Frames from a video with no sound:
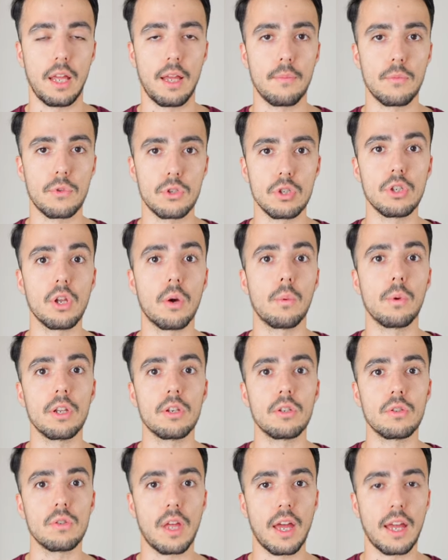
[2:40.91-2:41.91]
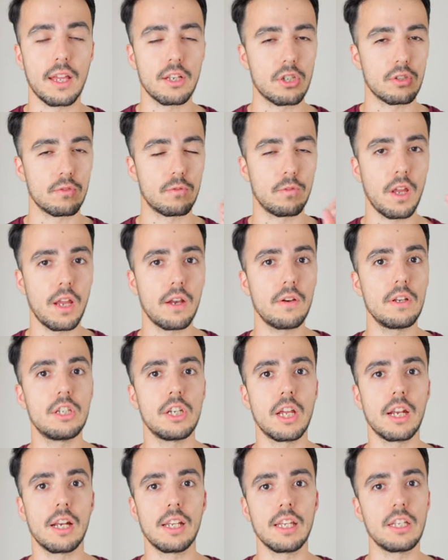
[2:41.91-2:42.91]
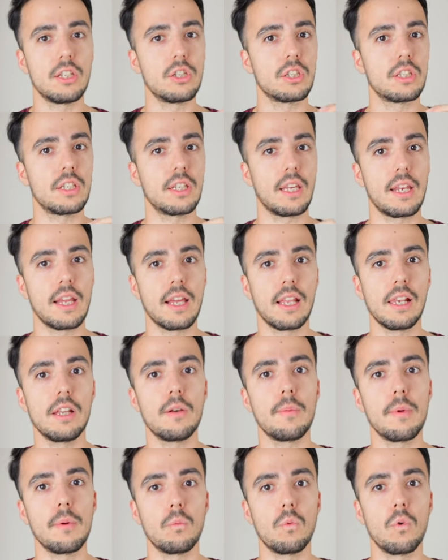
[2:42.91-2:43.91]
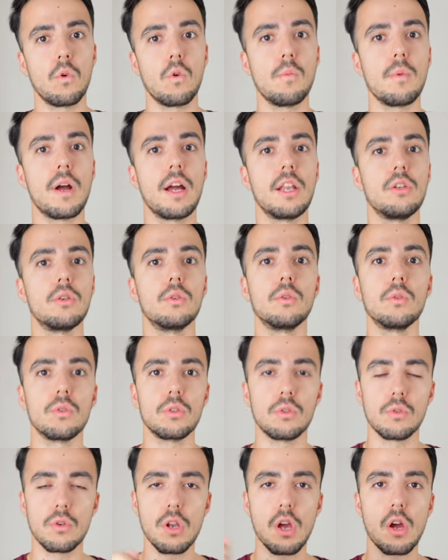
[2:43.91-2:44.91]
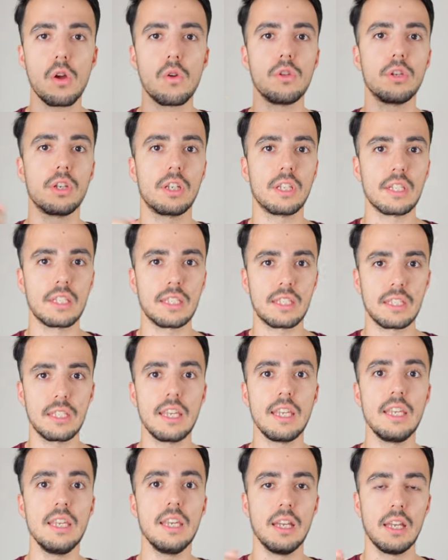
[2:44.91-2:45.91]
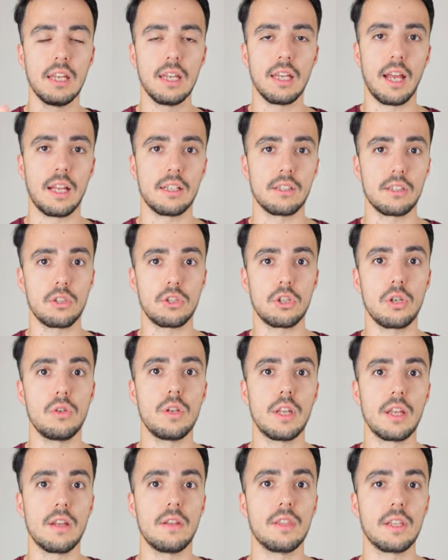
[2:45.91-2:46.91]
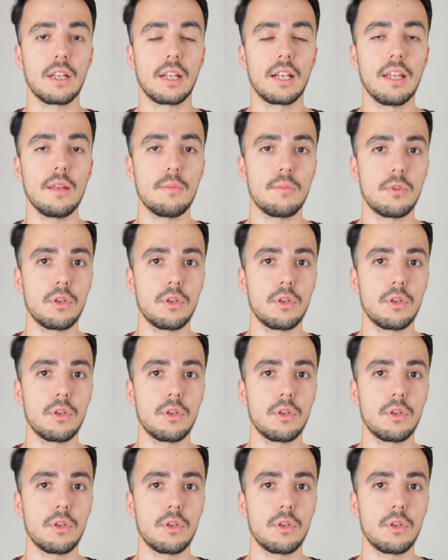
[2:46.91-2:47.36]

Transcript: So you don't want to do that. Just very gently, just to get it a little bit warm, and you'll know, you can see, as I showed here in the clip,